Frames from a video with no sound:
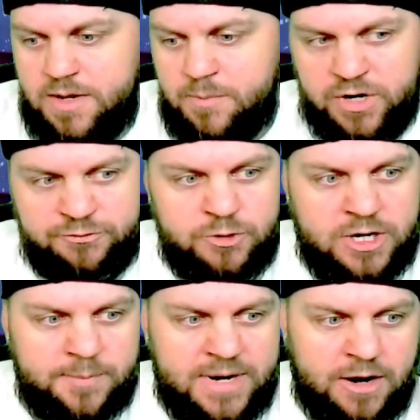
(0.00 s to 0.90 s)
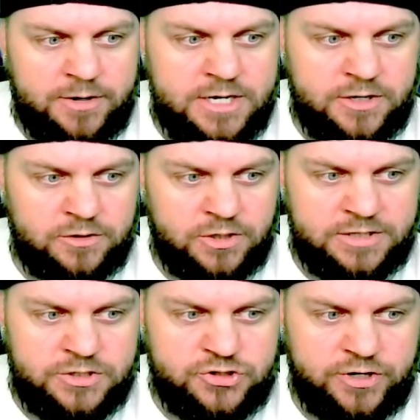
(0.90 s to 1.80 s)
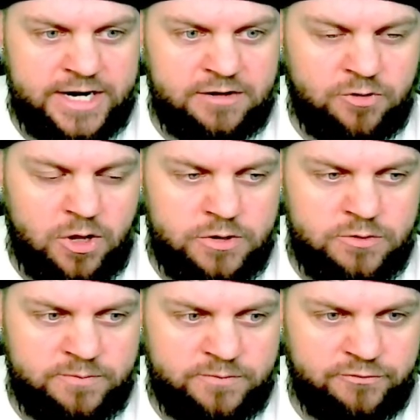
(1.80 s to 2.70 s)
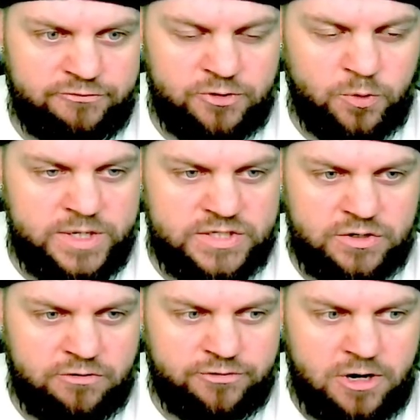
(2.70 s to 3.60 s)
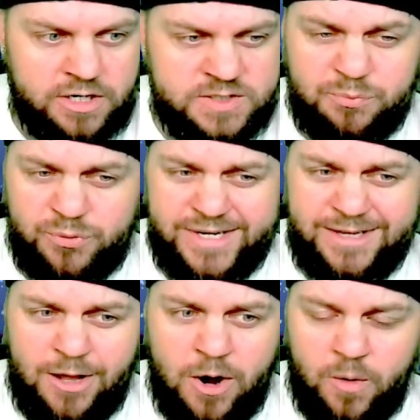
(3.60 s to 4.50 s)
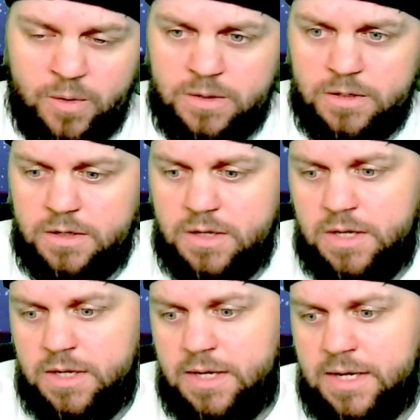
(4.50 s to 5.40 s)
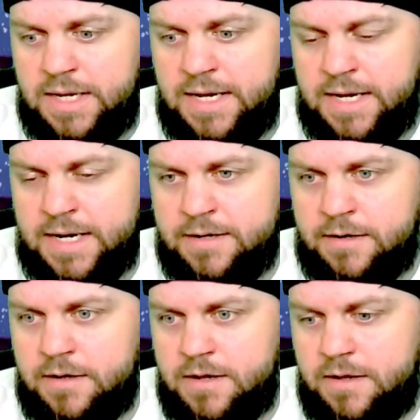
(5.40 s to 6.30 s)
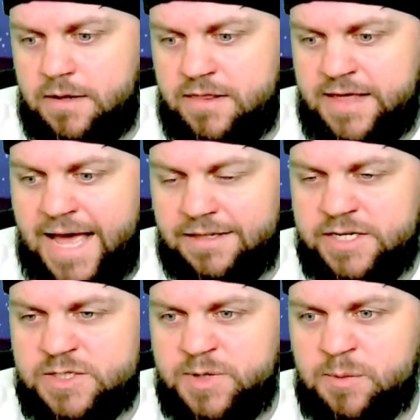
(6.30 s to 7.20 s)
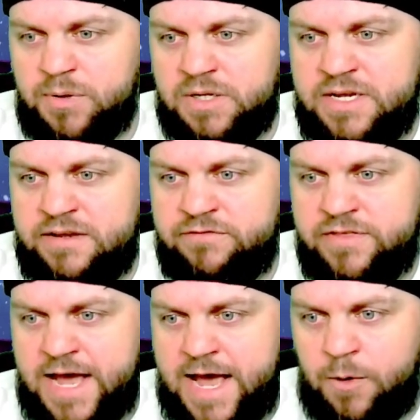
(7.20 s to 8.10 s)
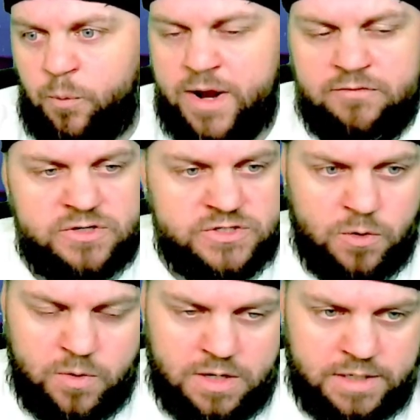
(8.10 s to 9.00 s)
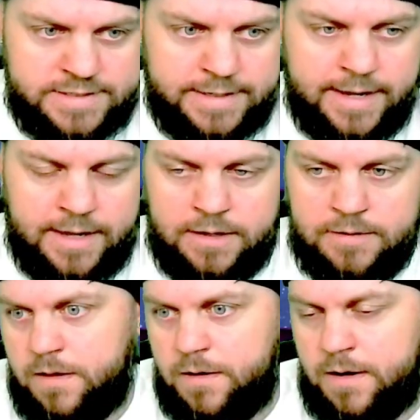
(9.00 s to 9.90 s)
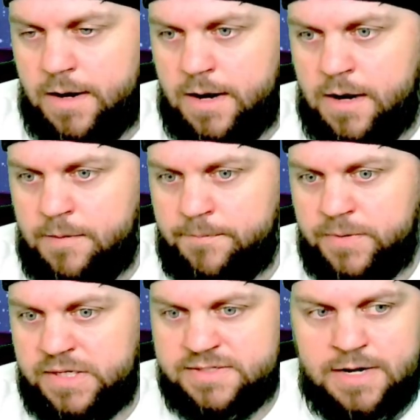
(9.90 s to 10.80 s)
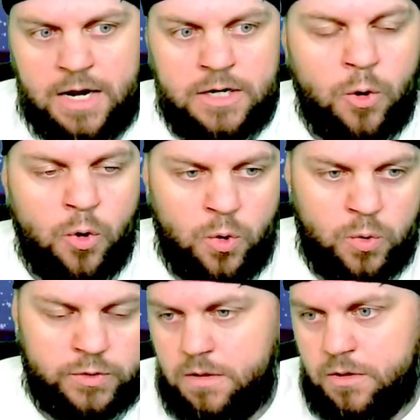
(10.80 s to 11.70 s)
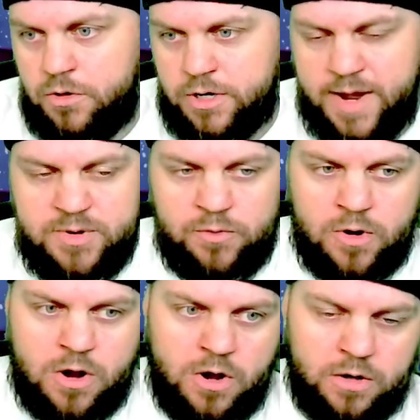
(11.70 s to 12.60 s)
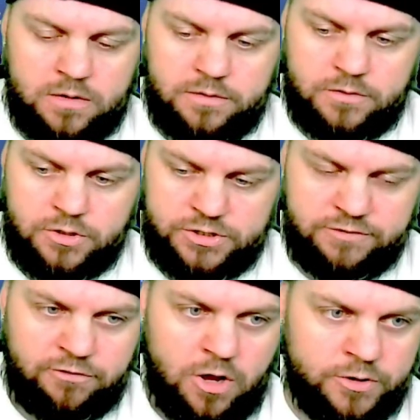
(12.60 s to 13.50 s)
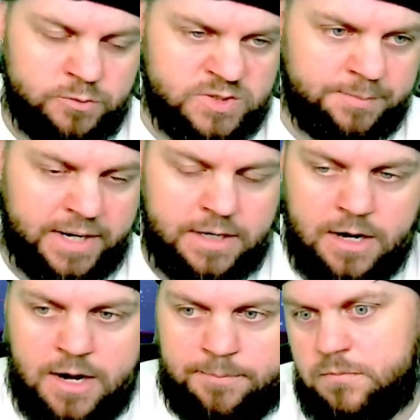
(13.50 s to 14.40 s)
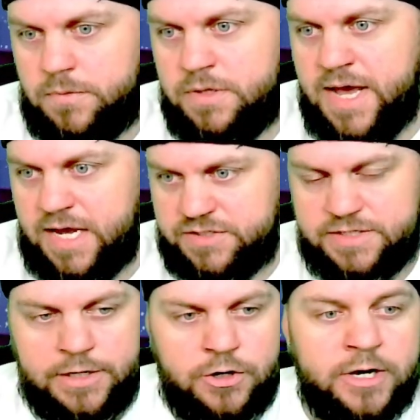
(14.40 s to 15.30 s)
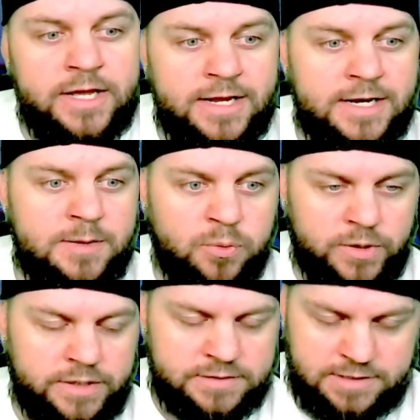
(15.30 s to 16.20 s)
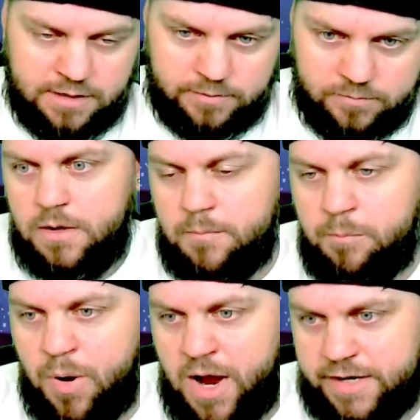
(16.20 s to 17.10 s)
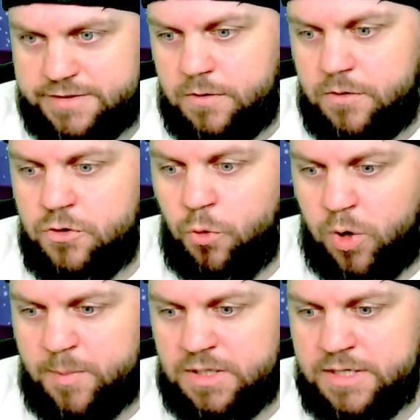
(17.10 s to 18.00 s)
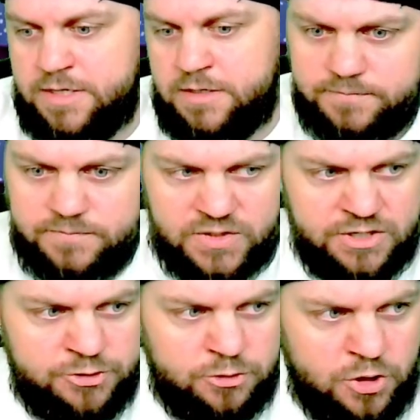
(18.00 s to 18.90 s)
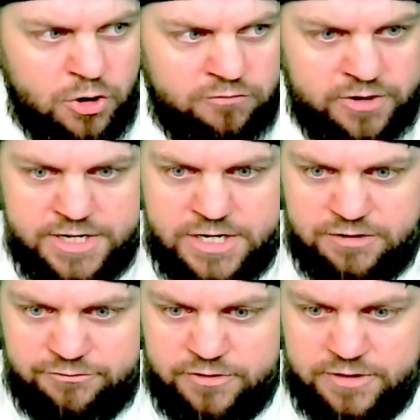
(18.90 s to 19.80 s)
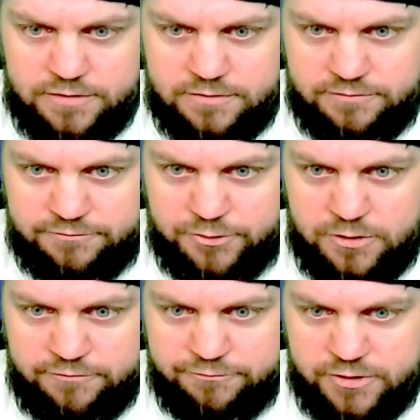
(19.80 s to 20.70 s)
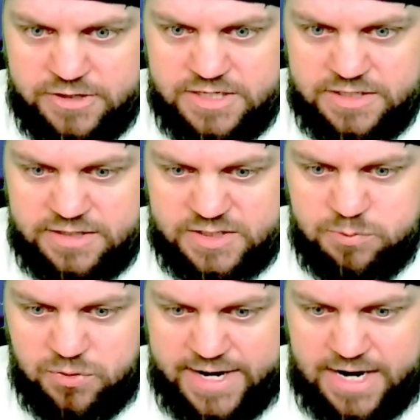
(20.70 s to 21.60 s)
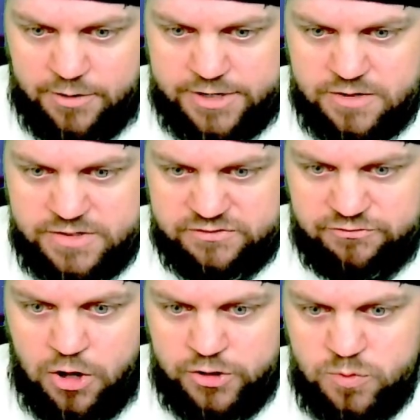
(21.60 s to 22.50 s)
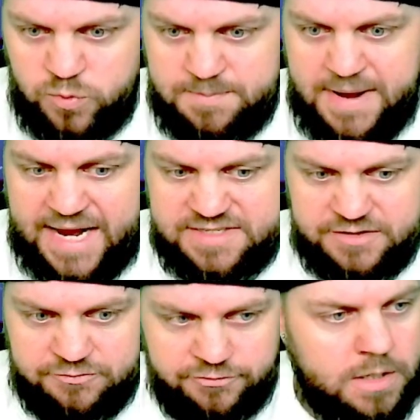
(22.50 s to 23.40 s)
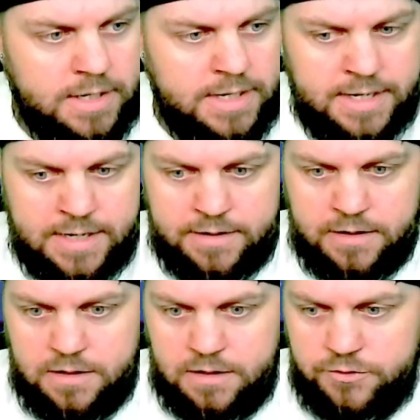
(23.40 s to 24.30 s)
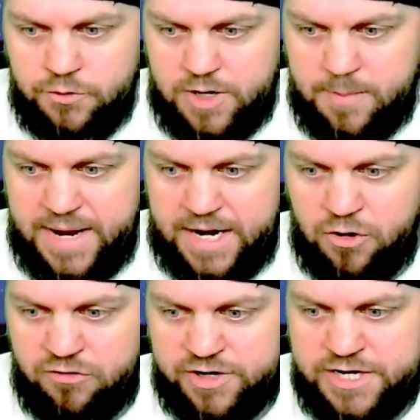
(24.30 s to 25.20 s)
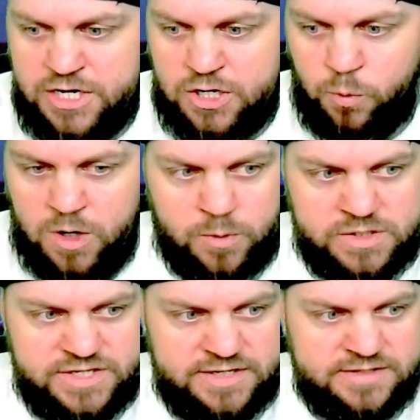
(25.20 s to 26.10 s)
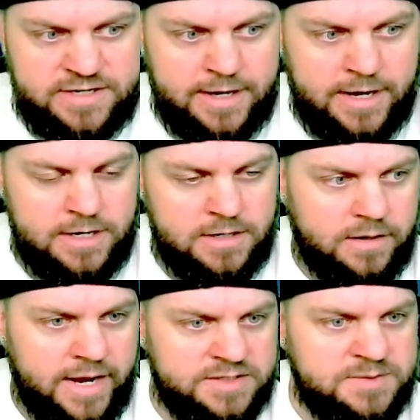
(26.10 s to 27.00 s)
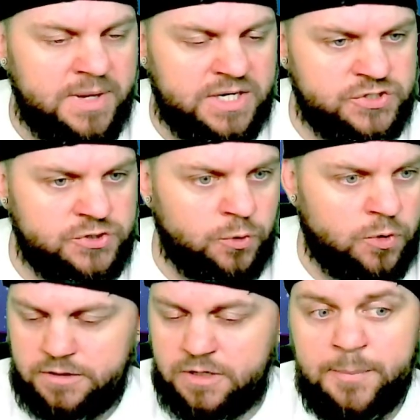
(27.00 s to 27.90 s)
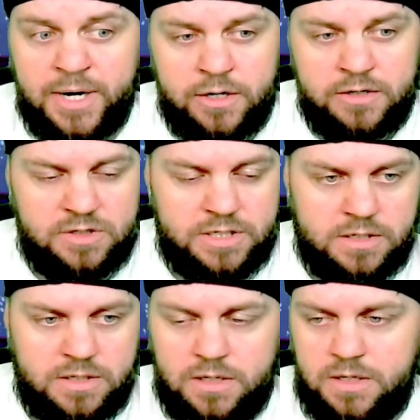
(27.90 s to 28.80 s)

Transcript: But if you come down here and look at the trading volume for the week so far, it's pretty low. And that leads me to believe that whatever's going on today is not going to hold. Could I be wrong? Could the volume spike up? Yes, it could at any point in time. But normally, if you look over here for this breakout here, this volume was massive. And you come back over here to where we're sitting today, and it's minuscule comparatively.